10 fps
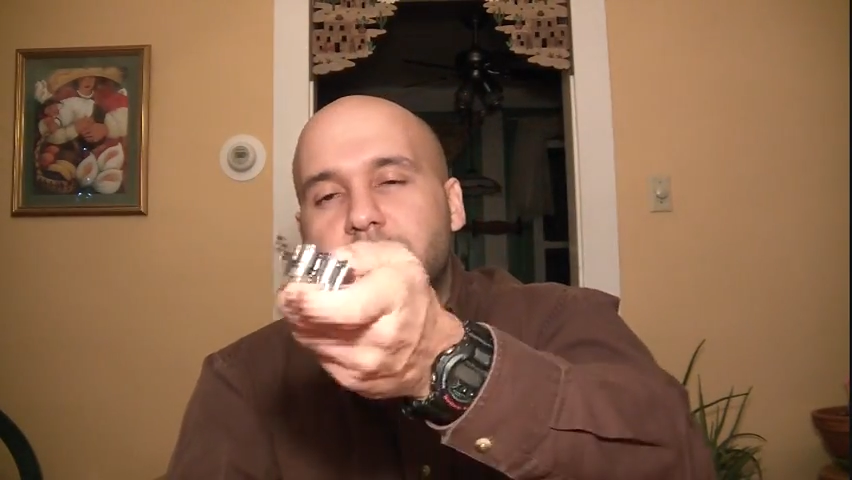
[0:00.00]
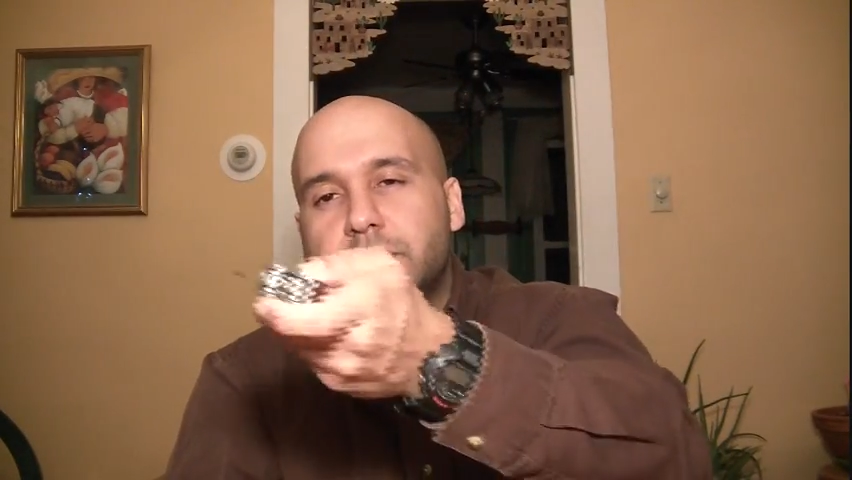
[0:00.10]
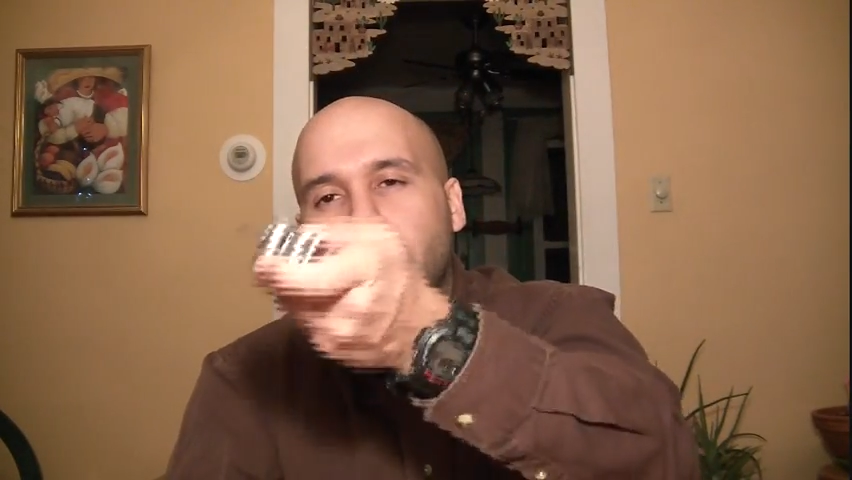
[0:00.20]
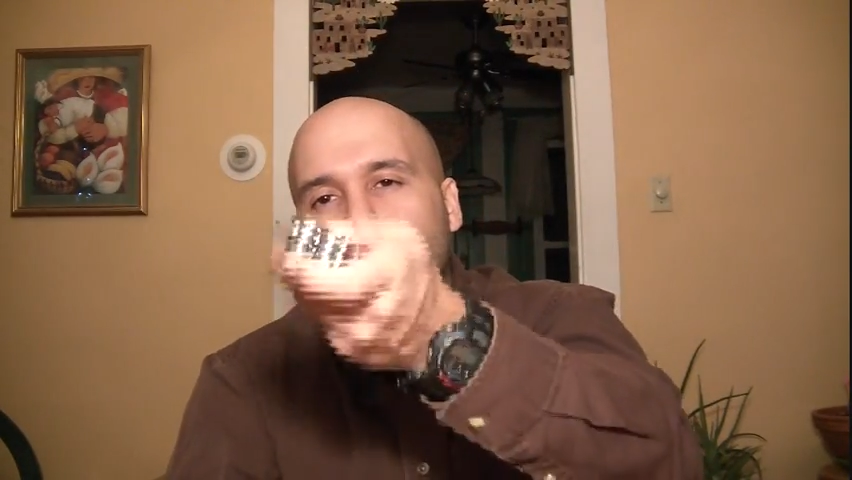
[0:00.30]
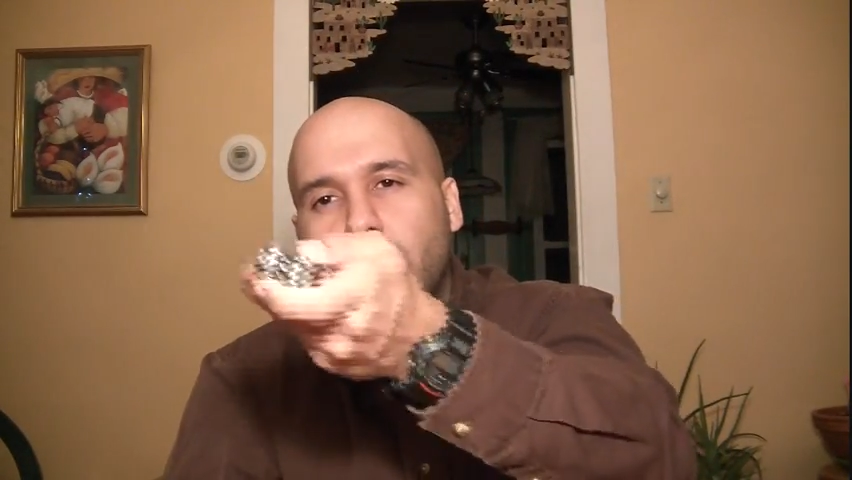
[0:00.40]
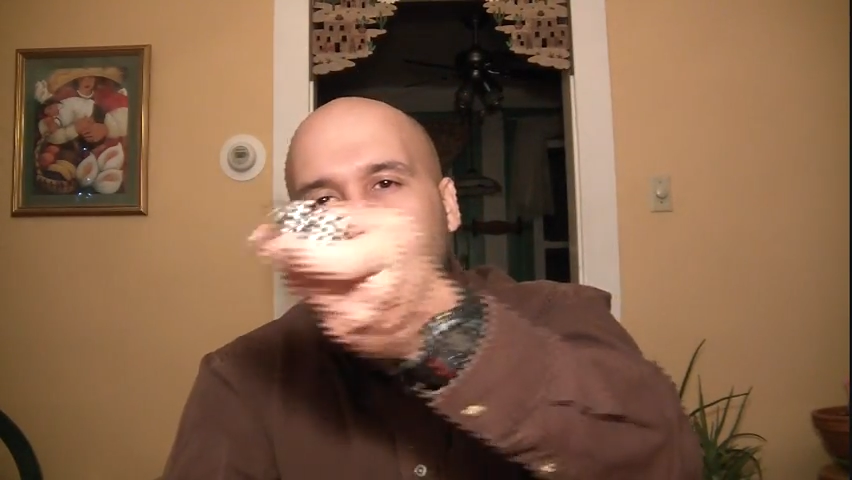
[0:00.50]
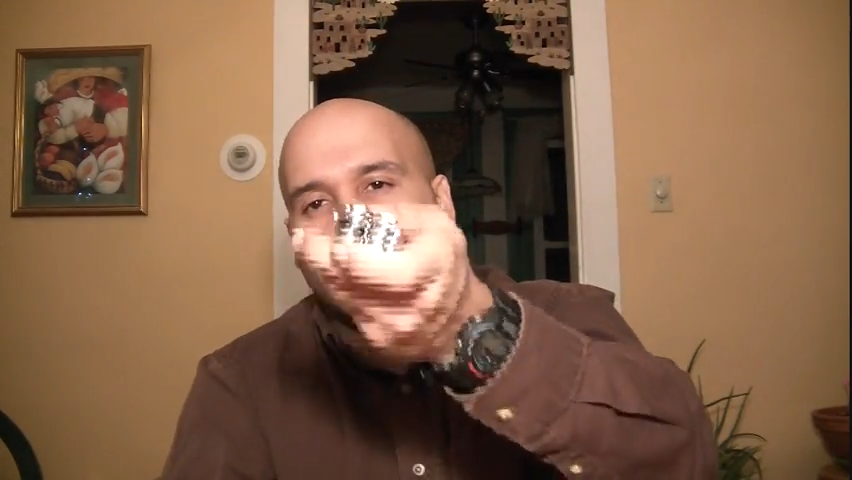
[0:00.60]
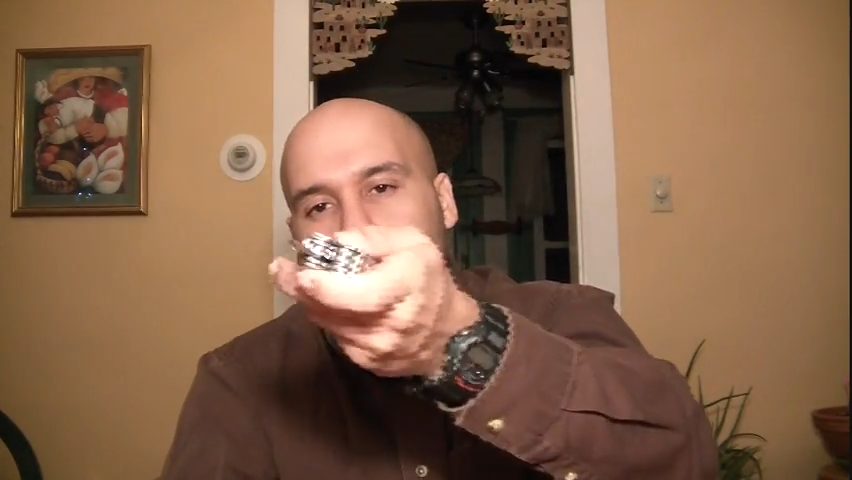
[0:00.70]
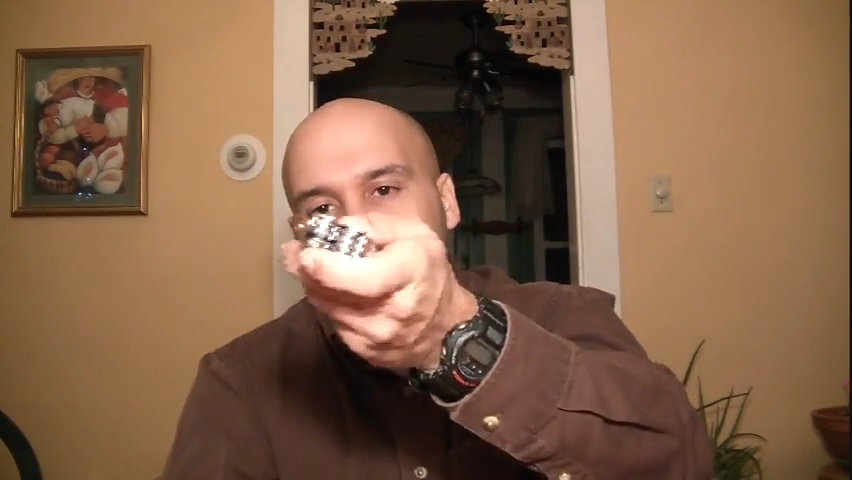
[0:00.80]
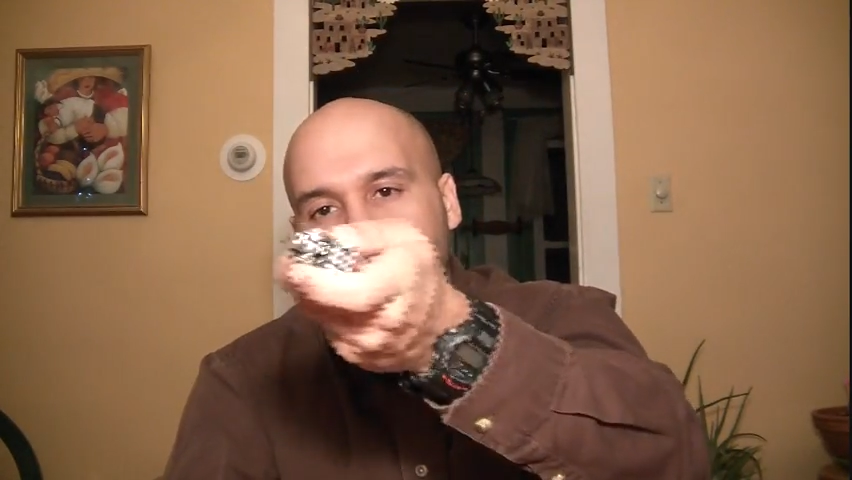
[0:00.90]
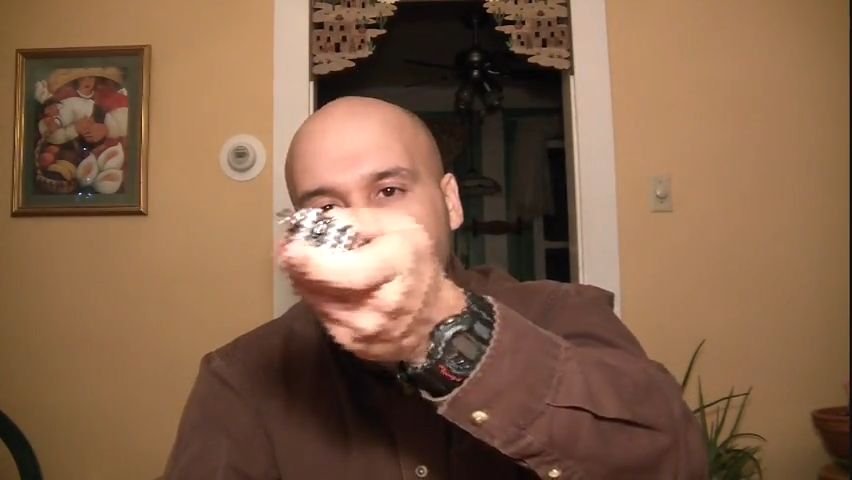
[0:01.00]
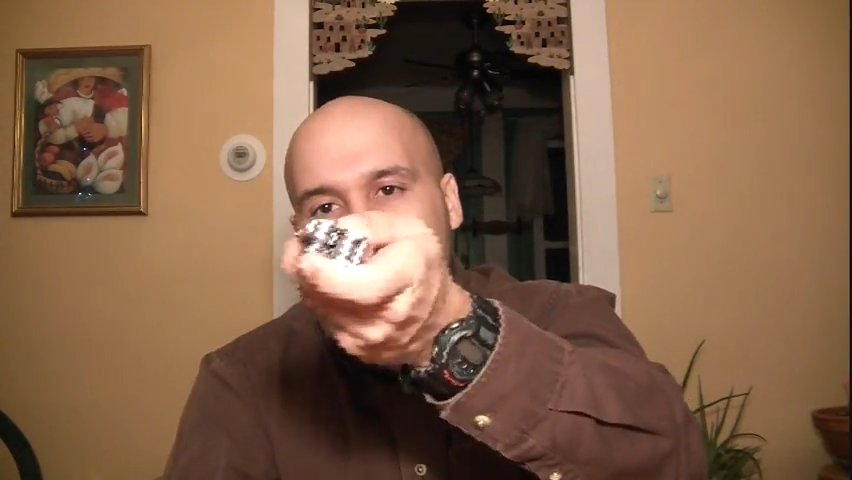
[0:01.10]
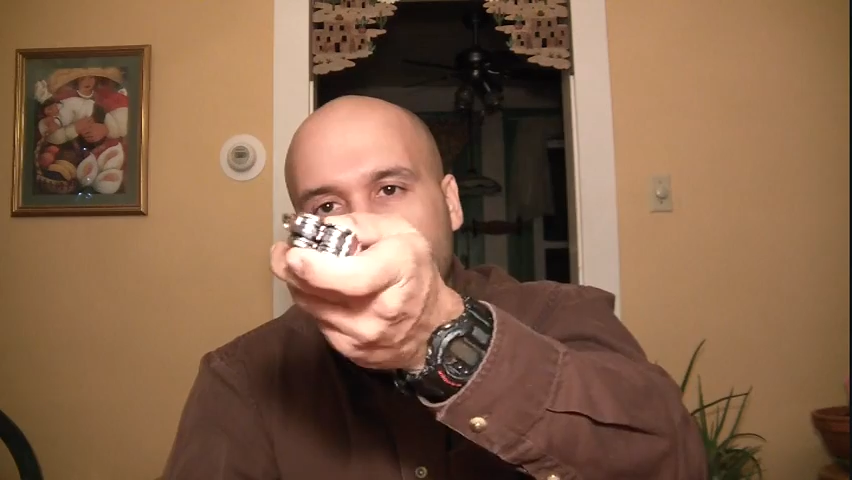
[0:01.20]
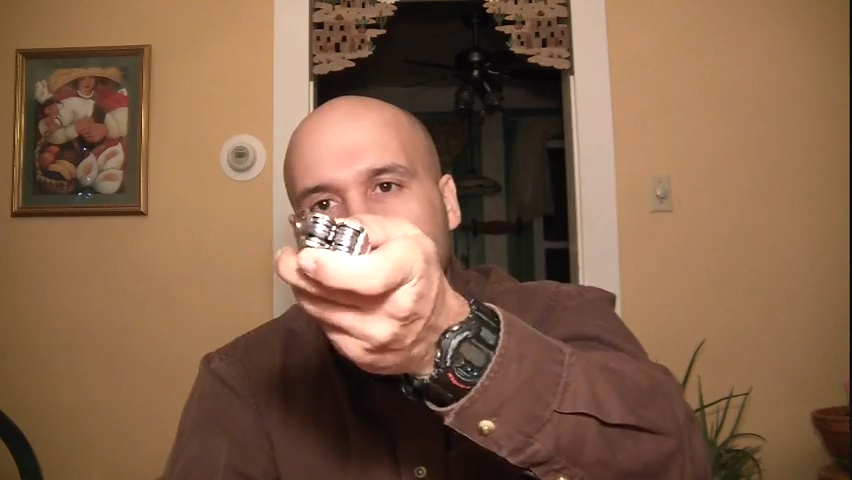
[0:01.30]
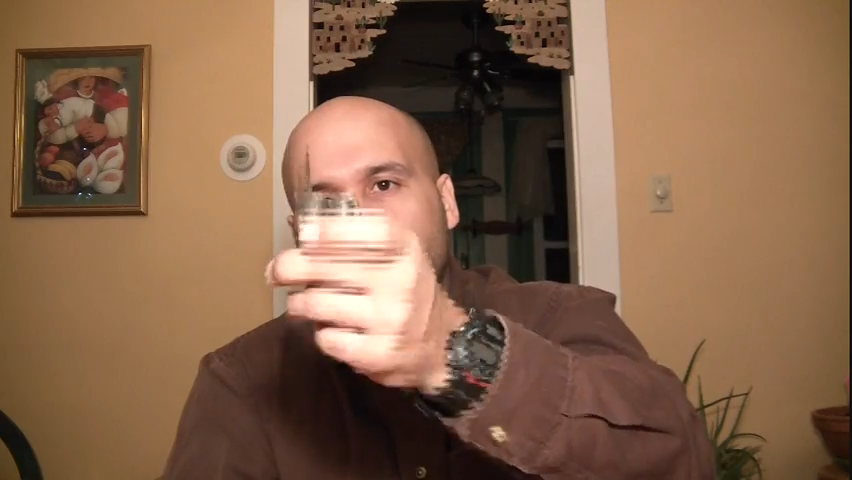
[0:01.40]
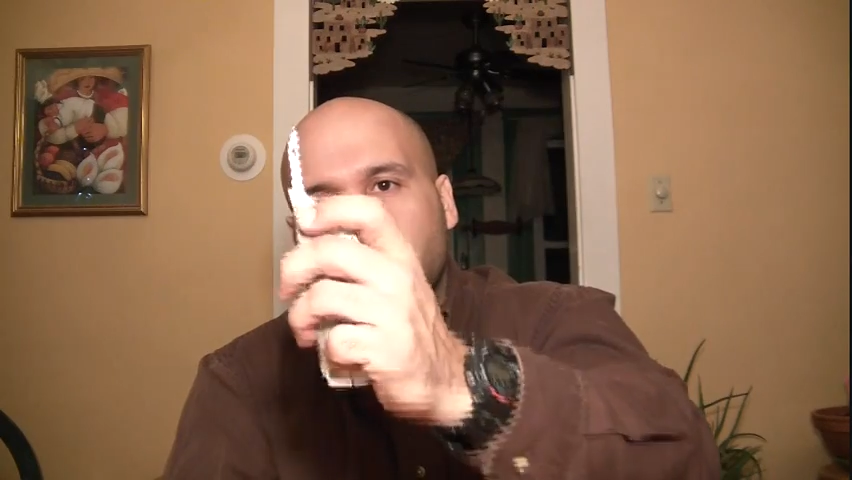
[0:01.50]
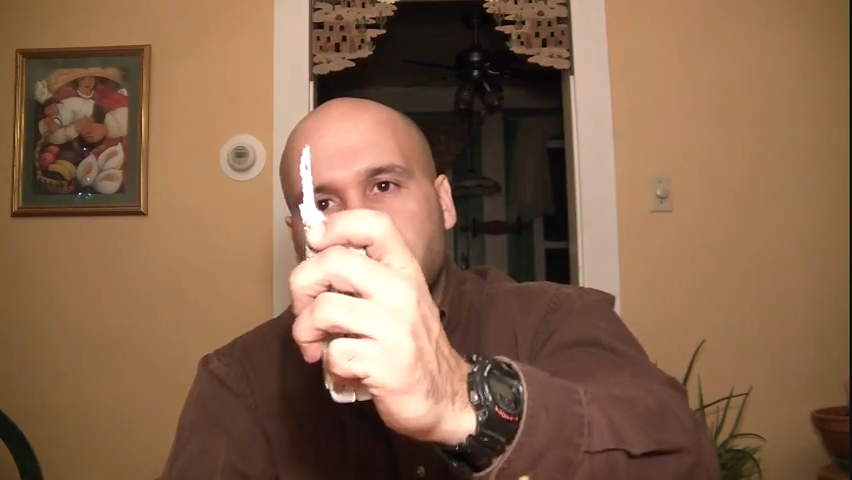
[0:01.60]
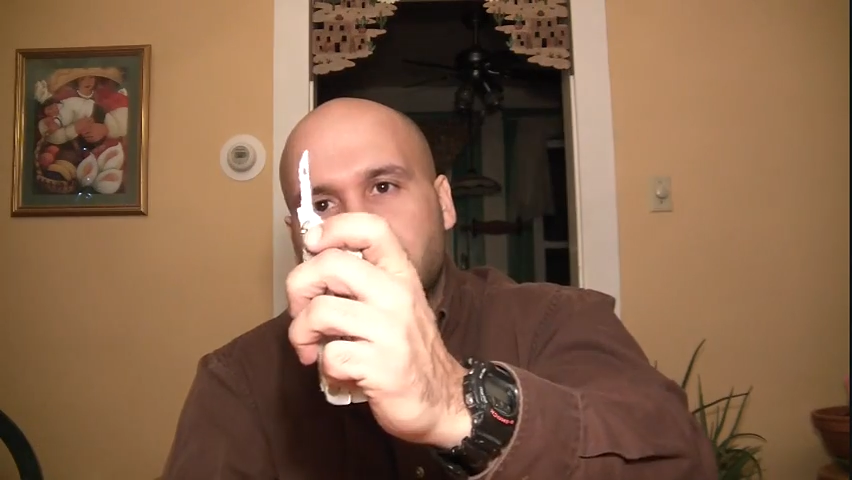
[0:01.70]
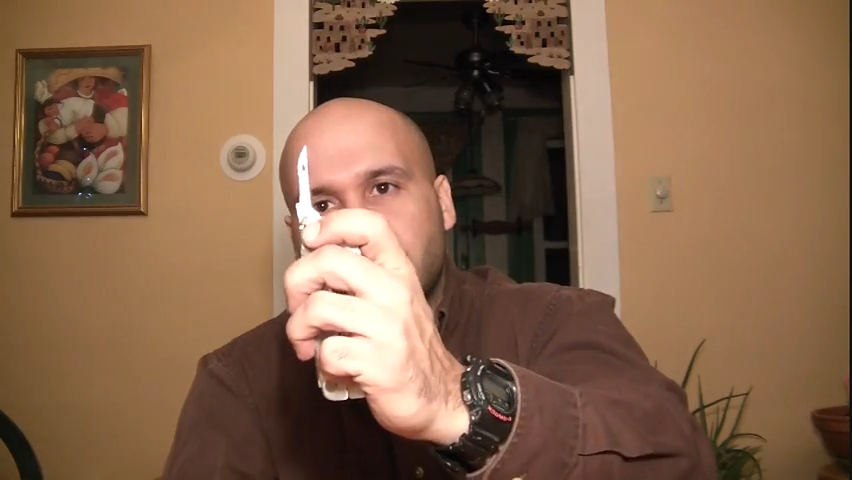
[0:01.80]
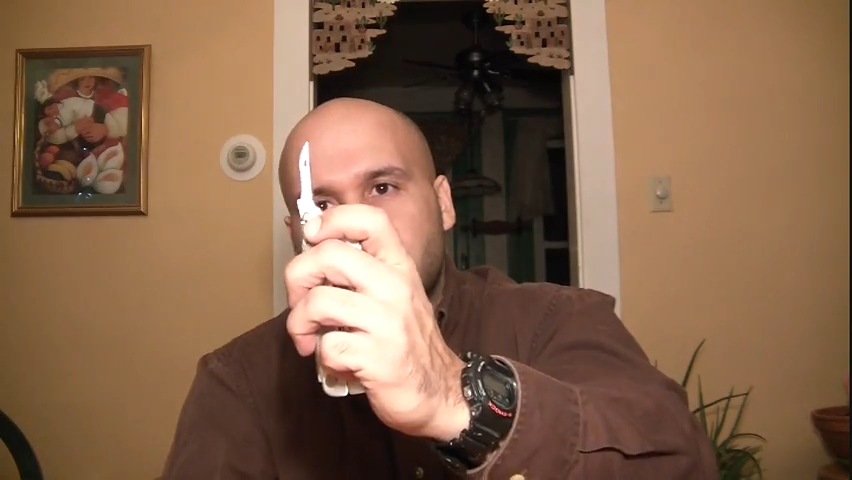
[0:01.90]
smaller
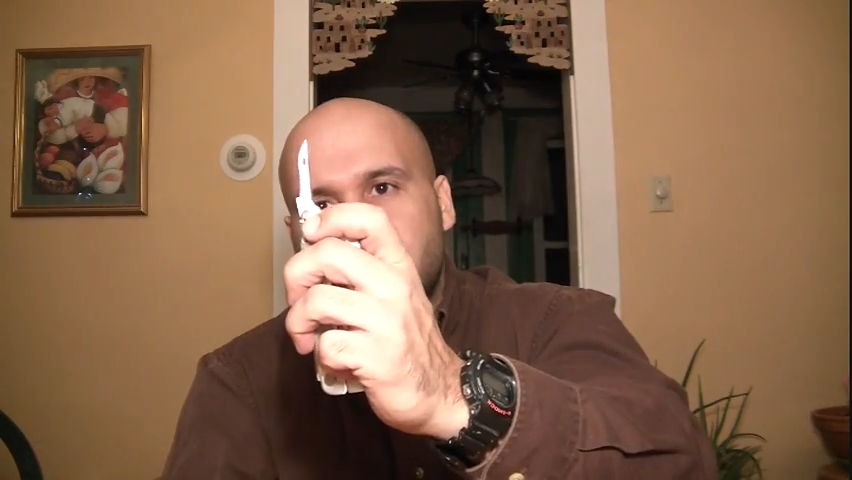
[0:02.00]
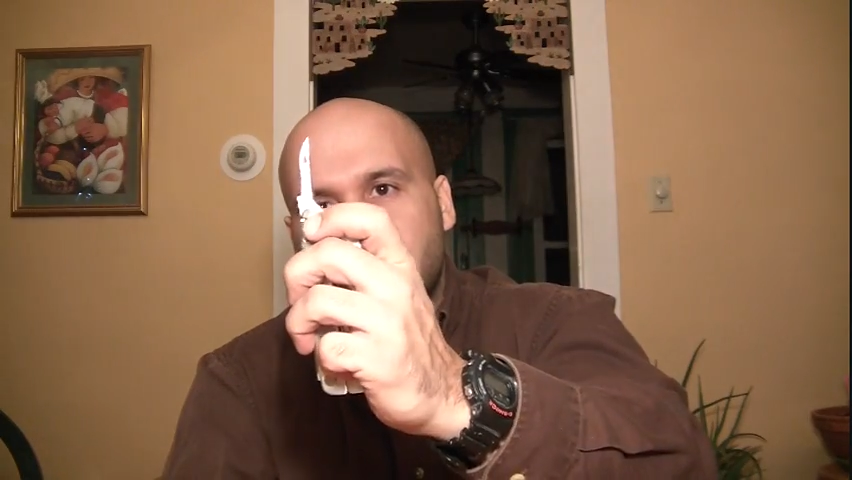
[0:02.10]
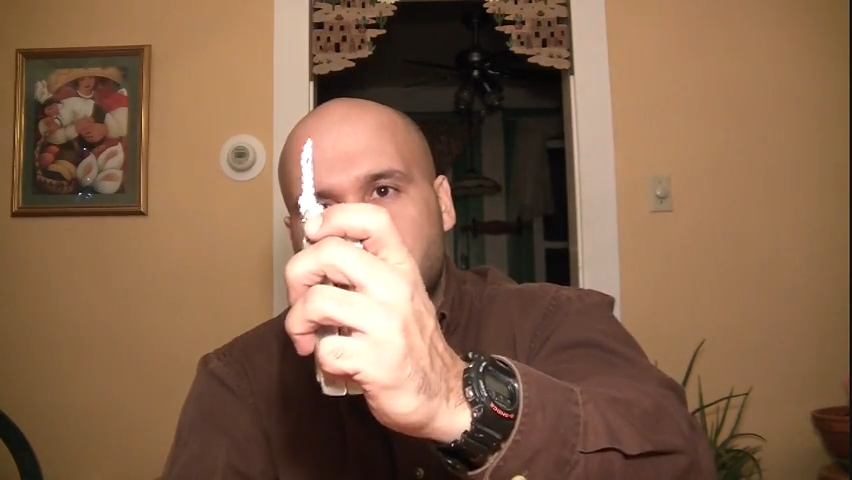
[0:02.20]
hole with this.